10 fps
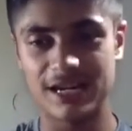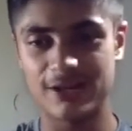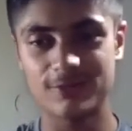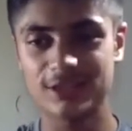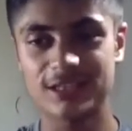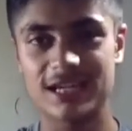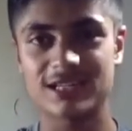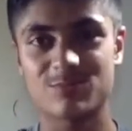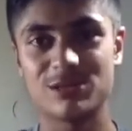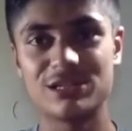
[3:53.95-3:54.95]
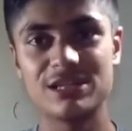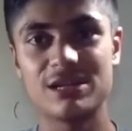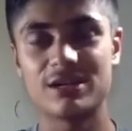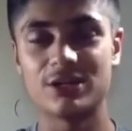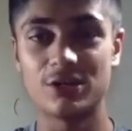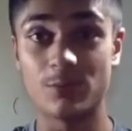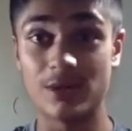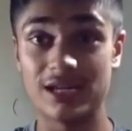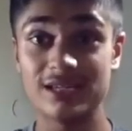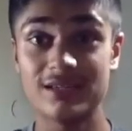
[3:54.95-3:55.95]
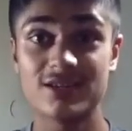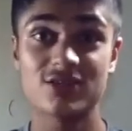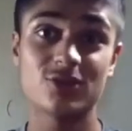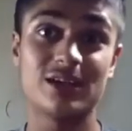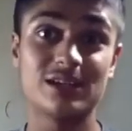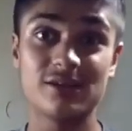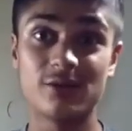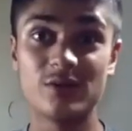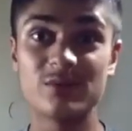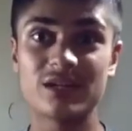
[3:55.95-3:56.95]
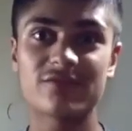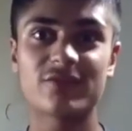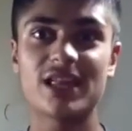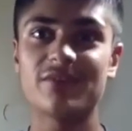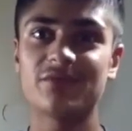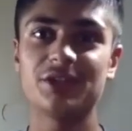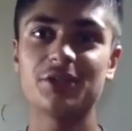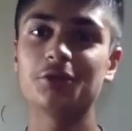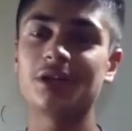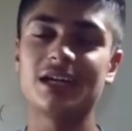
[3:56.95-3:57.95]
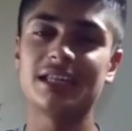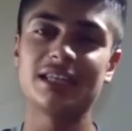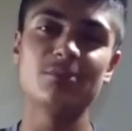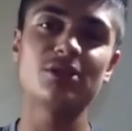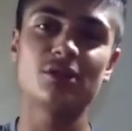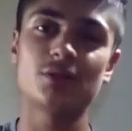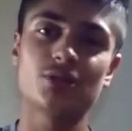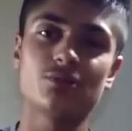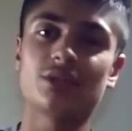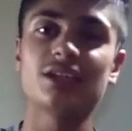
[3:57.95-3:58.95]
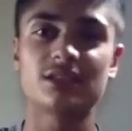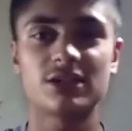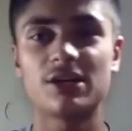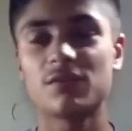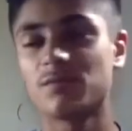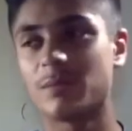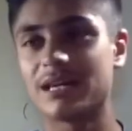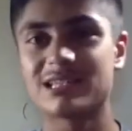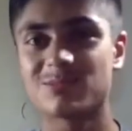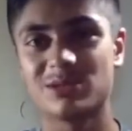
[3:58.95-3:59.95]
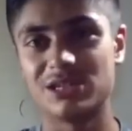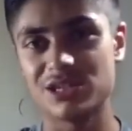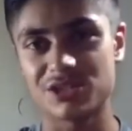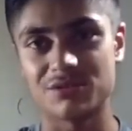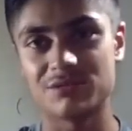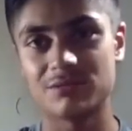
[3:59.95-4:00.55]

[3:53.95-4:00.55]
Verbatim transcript: I don't think I explained it in a good way. So I did a remake for that video, and let me know what you thought of my explanation.